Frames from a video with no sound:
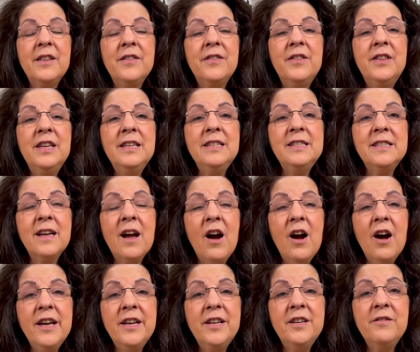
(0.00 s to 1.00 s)
This
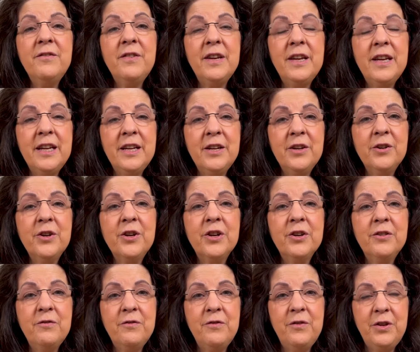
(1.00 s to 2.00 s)
kind of inner
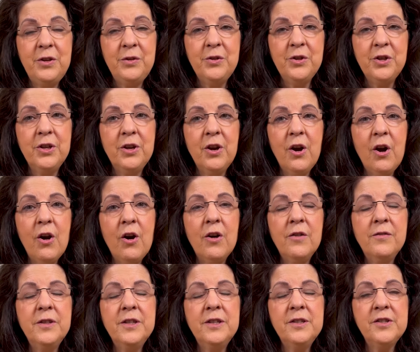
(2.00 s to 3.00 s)
confusion
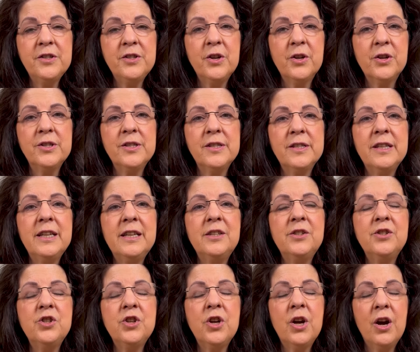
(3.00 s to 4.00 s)
often starts
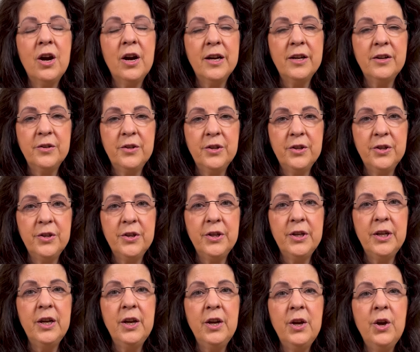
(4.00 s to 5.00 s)
in
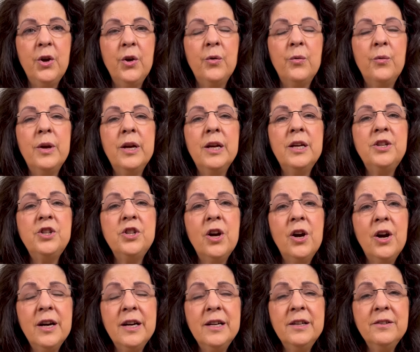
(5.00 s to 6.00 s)
childhood. When a
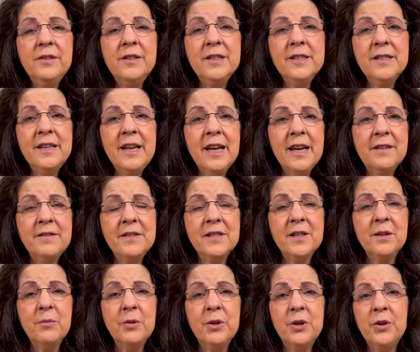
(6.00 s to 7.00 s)
child doesn't have
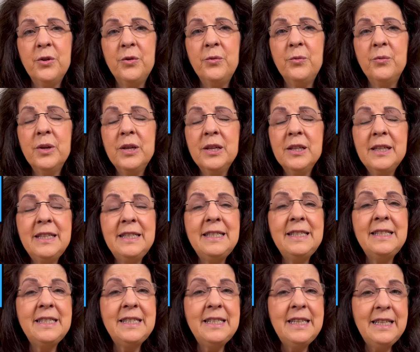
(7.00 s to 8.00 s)
someone who really
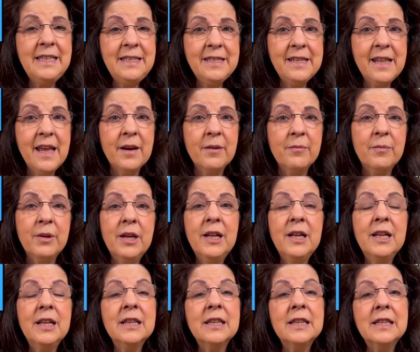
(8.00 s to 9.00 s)
sees them,
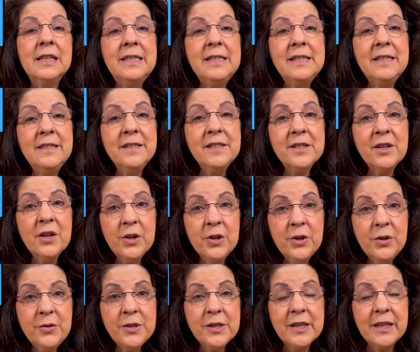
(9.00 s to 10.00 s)
listens
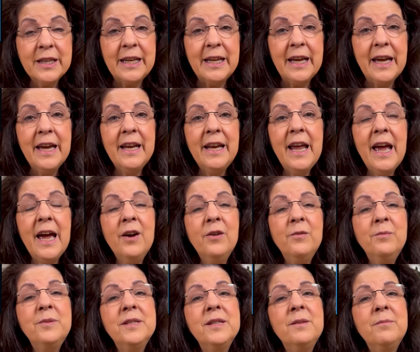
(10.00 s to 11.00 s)
closely, and
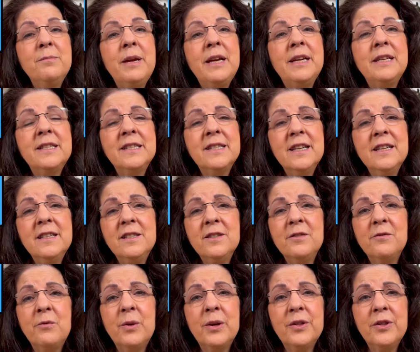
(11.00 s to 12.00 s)
helps them make sense
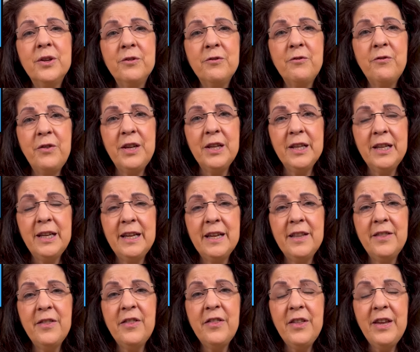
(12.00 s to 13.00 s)
of what they're feeling
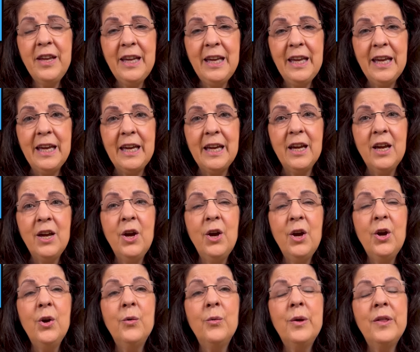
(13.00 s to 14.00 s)
and thinking.
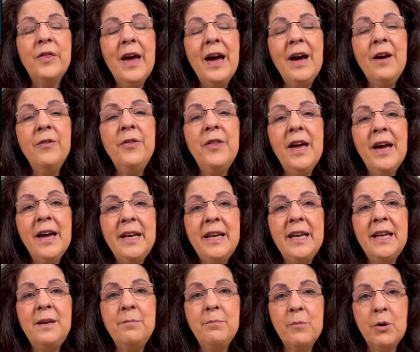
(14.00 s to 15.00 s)
Without that
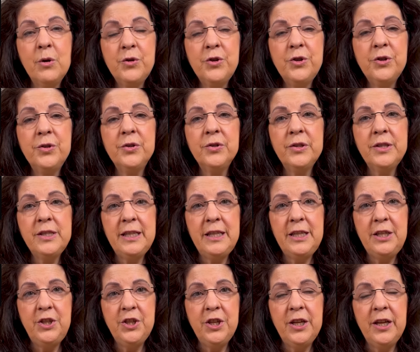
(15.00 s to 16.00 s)
emotional
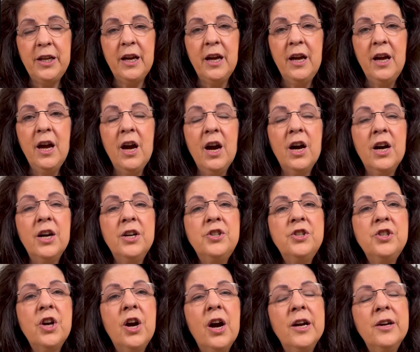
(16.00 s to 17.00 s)
teaching, a
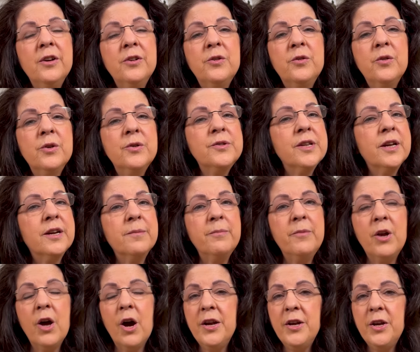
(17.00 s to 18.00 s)
child grows up
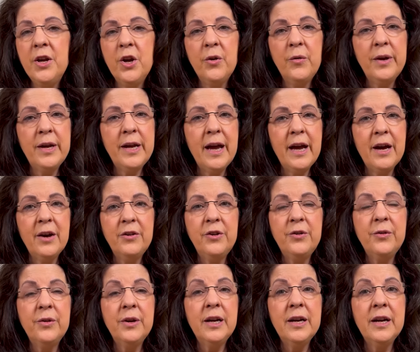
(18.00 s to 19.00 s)
not knowing how
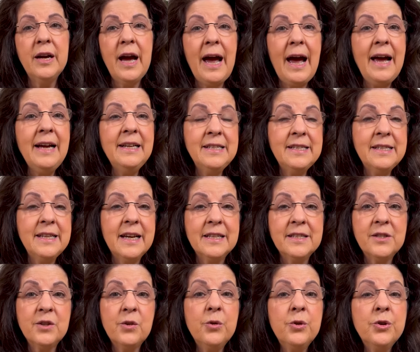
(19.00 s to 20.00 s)
to
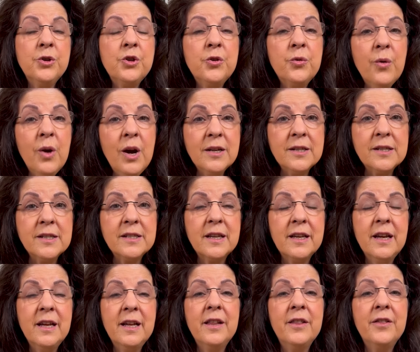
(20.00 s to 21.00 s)
access or trust
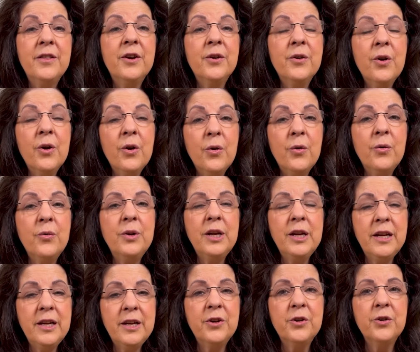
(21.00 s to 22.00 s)
their own
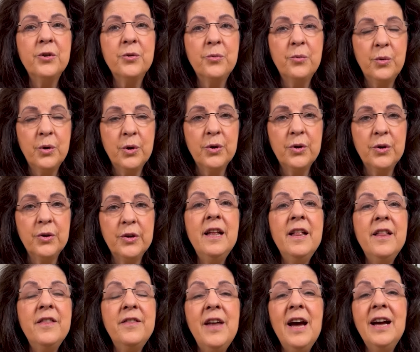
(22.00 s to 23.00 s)
inner world.
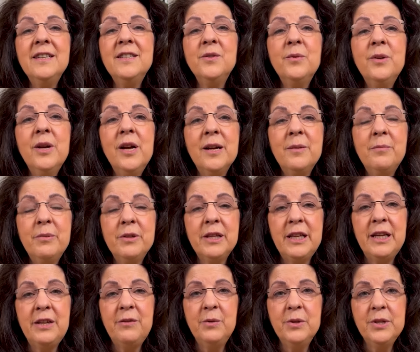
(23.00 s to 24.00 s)
That's what I
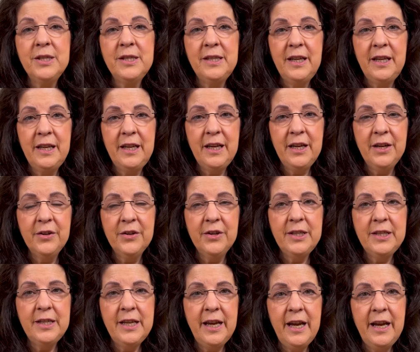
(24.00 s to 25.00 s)
believe we're seeing here
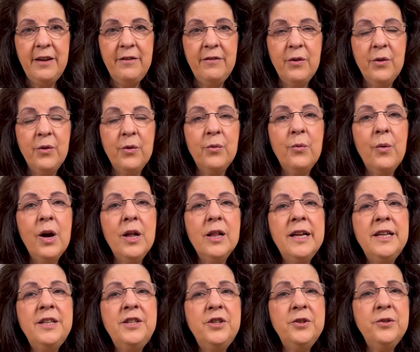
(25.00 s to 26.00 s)
in Dave. While
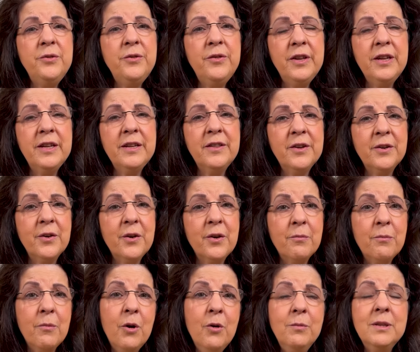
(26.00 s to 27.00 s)
I do think there are
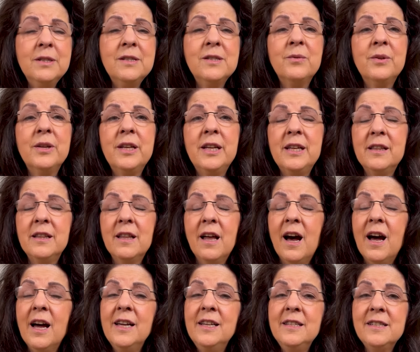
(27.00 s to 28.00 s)
moments when he
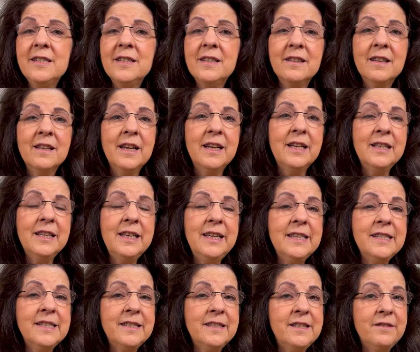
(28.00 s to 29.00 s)
lies, likely
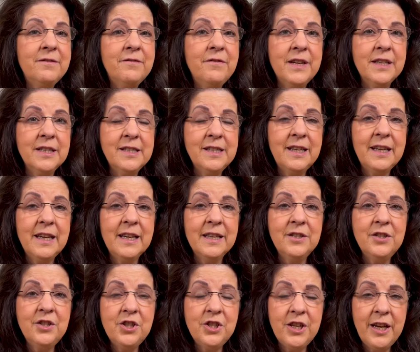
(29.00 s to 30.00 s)
as a defense
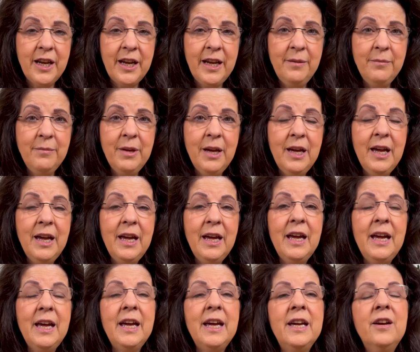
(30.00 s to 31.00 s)
against shame,
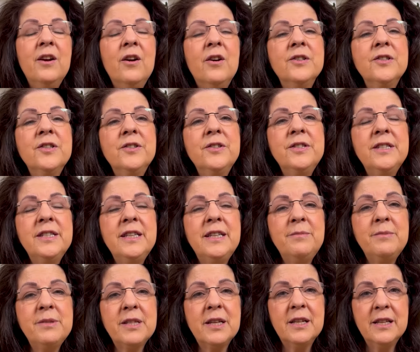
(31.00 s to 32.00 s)
it also
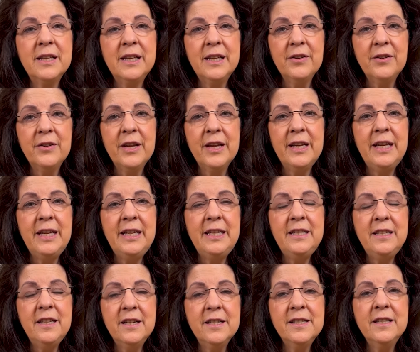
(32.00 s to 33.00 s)
seems clear that he
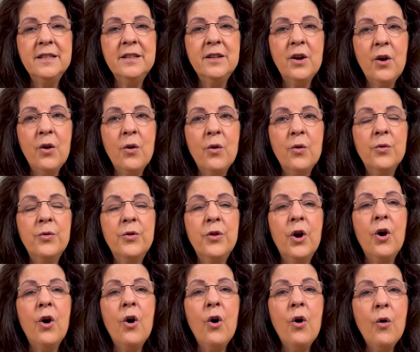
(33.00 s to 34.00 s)
doesn't hold the
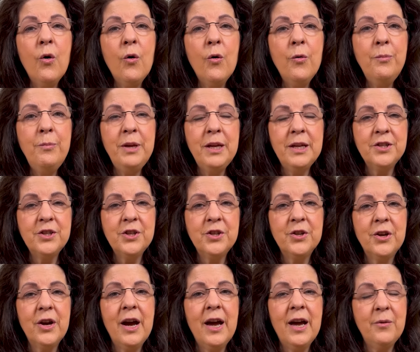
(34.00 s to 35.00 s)
whole
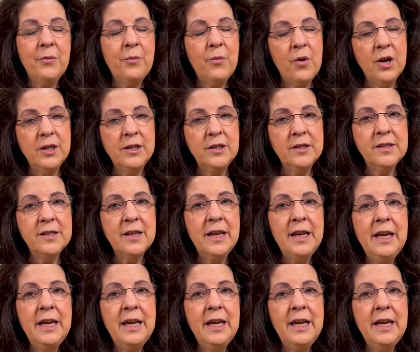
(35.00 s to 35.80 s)
picture at once.